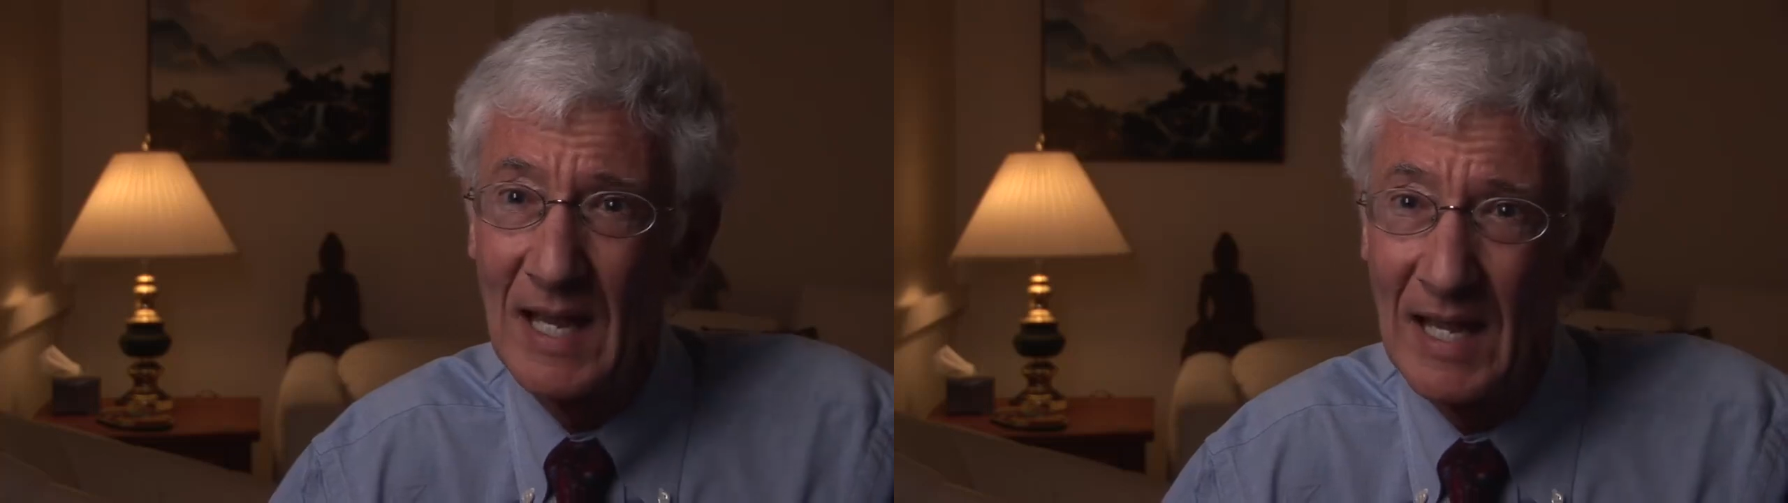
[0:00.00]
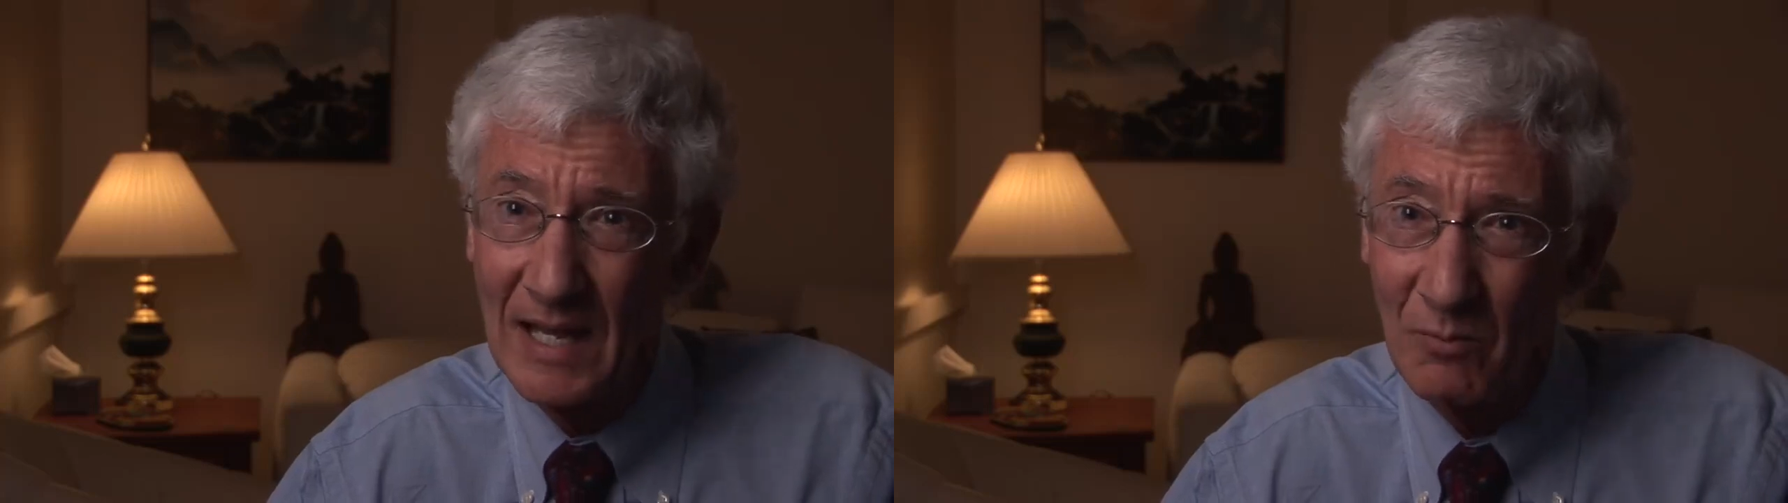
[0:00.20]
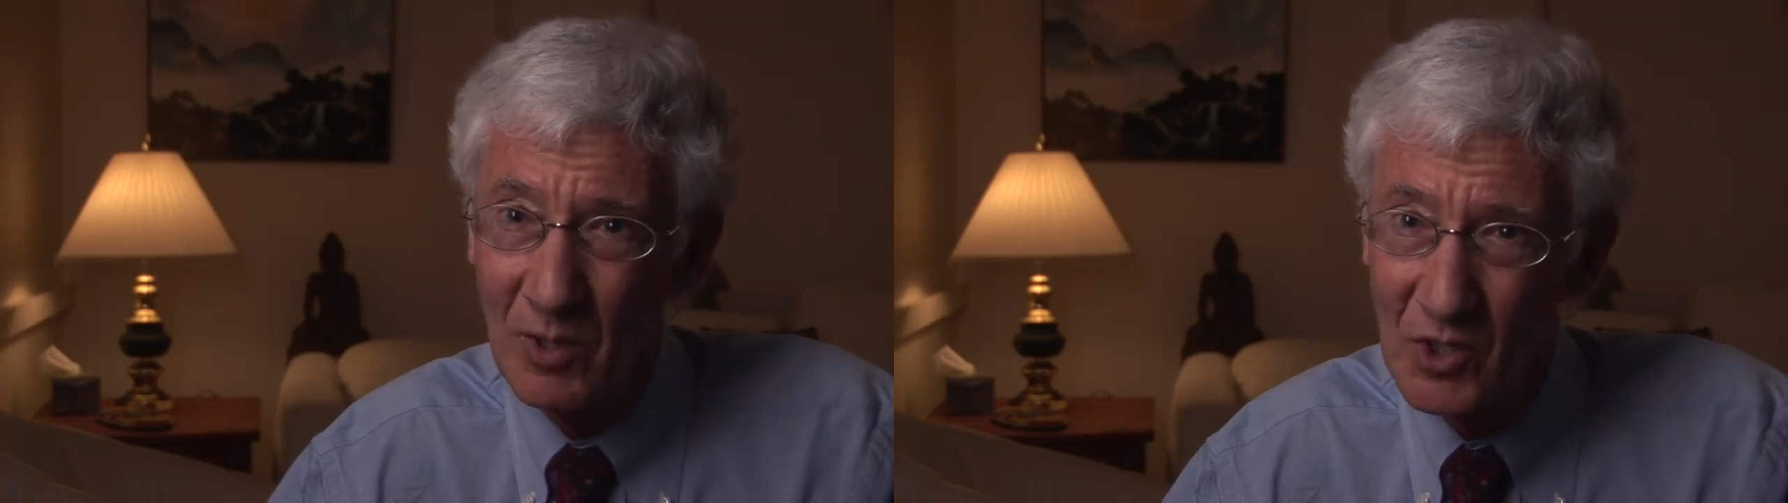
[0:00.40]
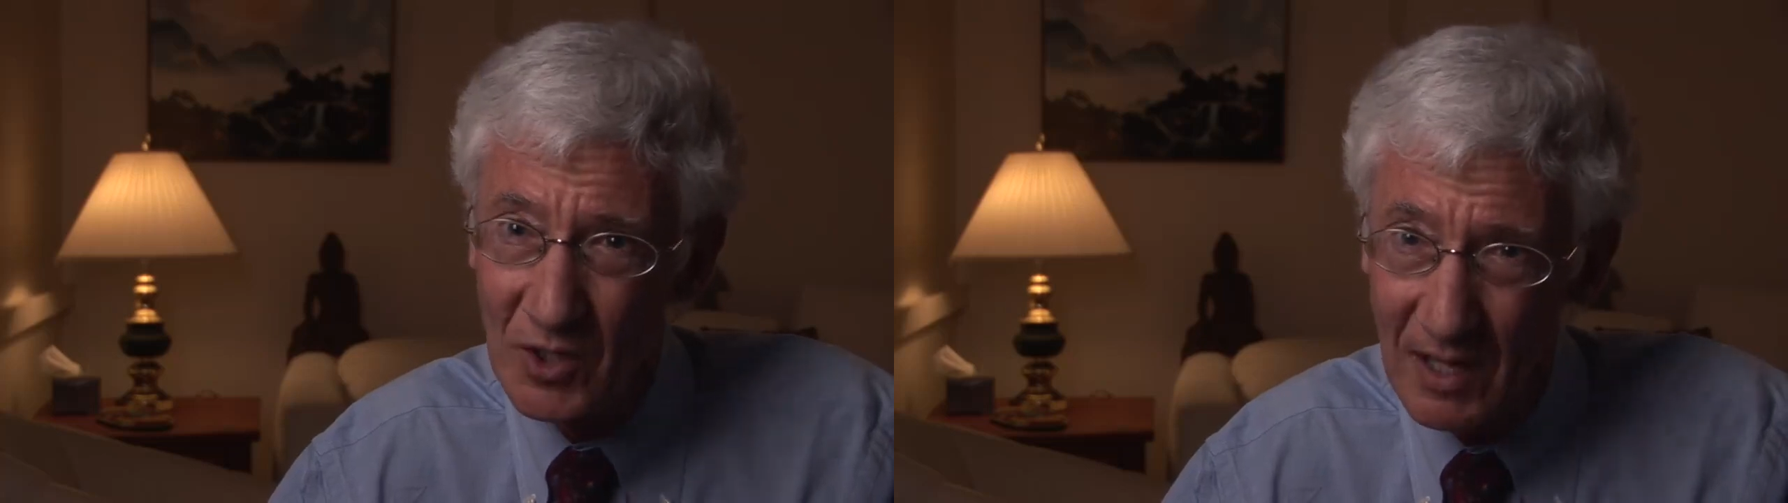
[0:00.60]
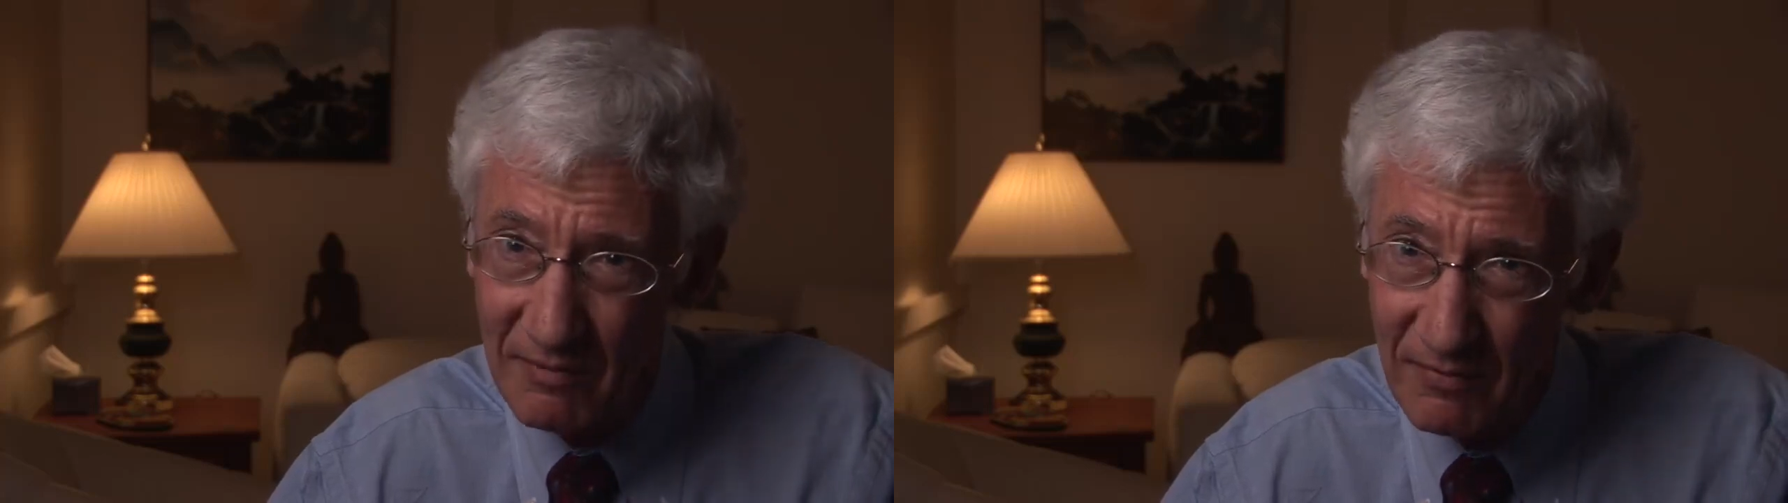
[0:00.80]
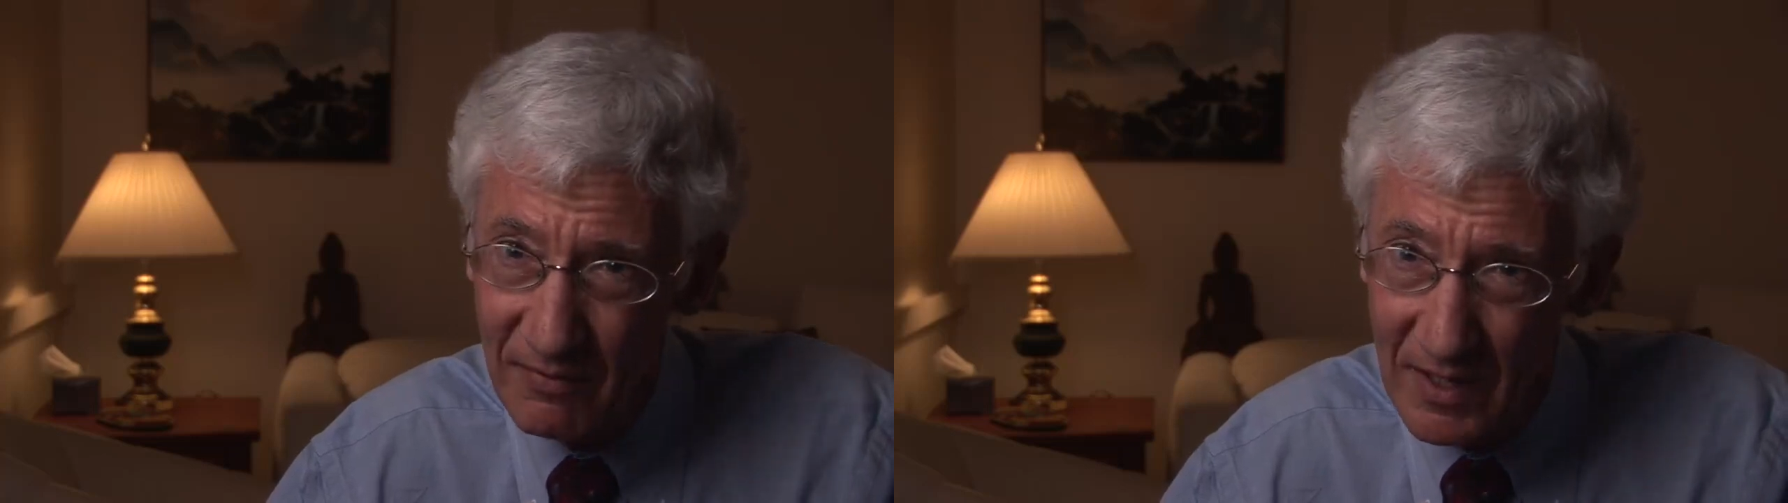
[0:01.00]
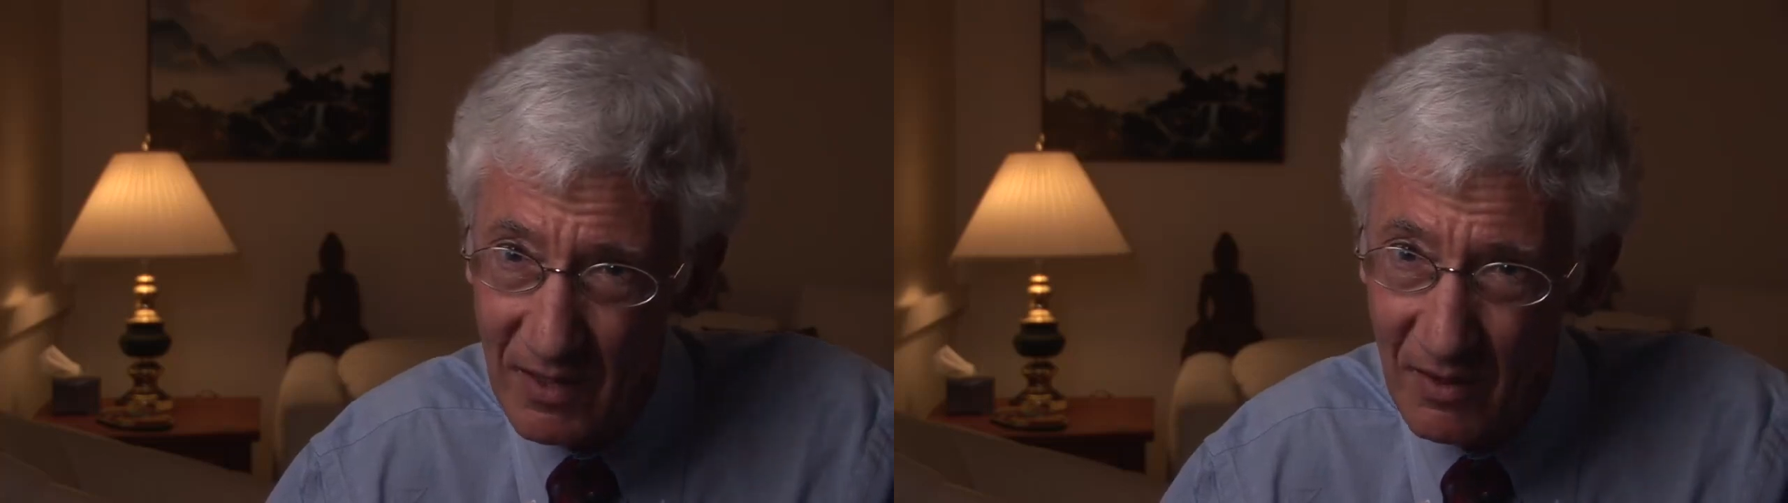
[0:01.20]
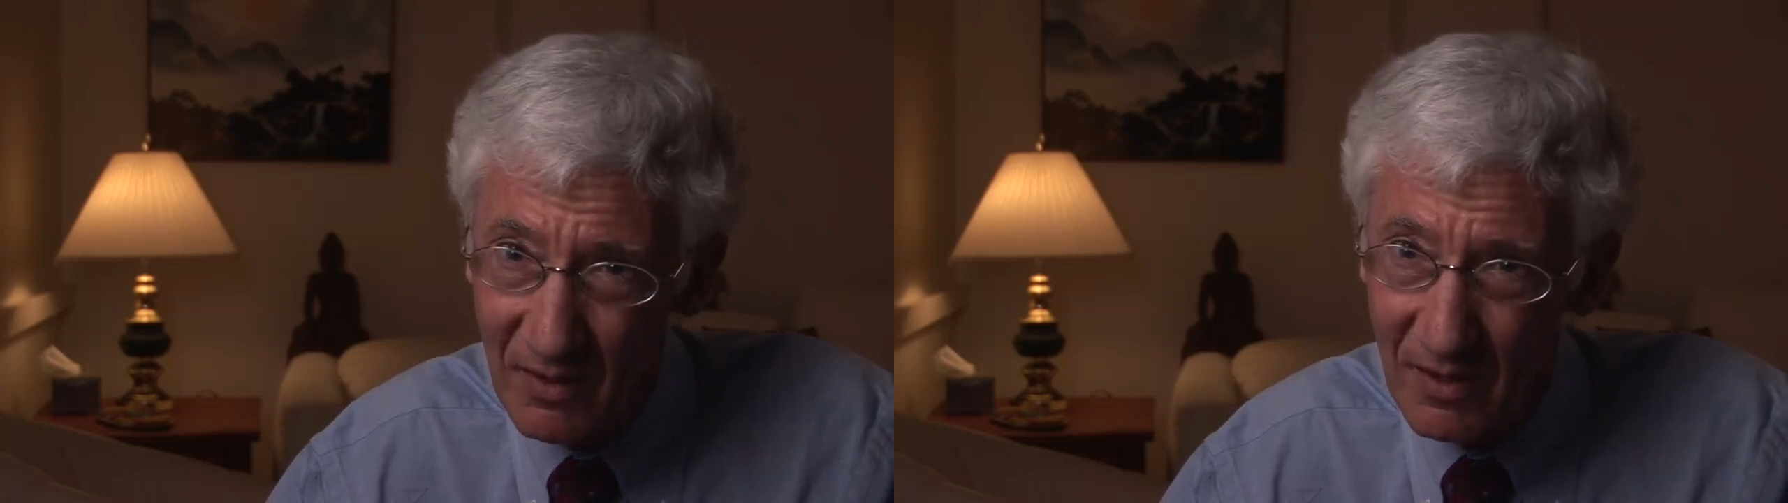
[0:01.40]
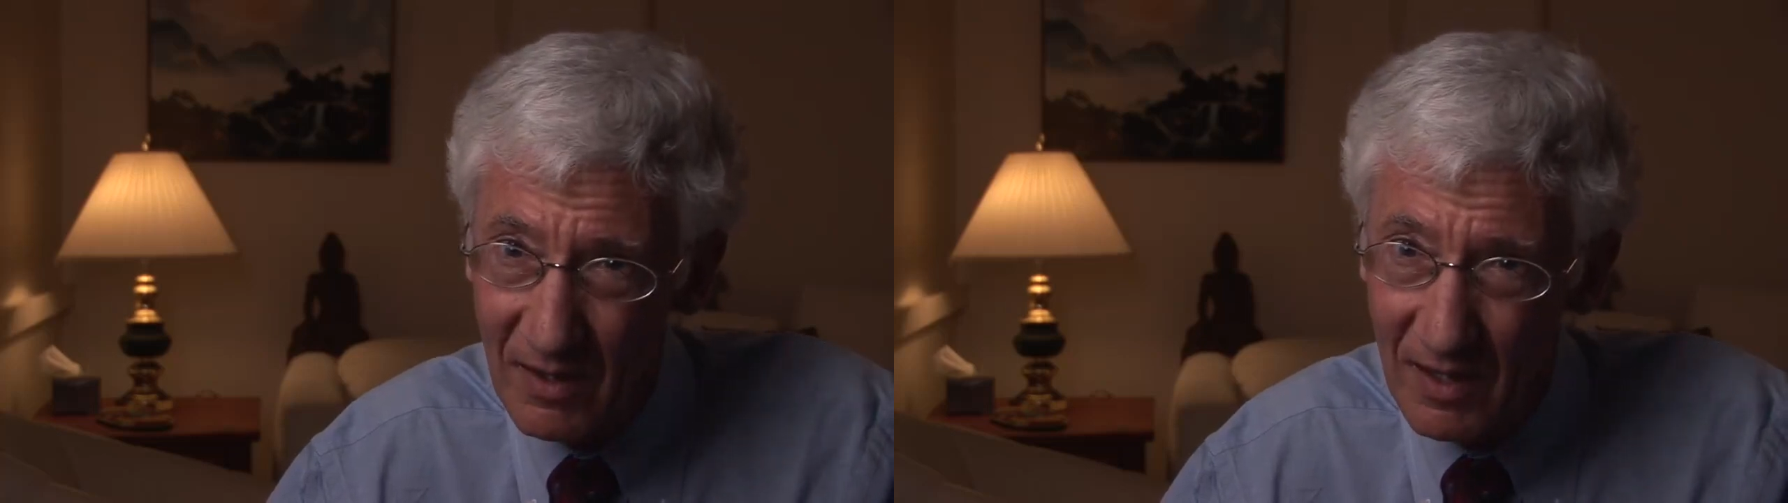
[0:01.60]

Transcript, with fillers: in which they feel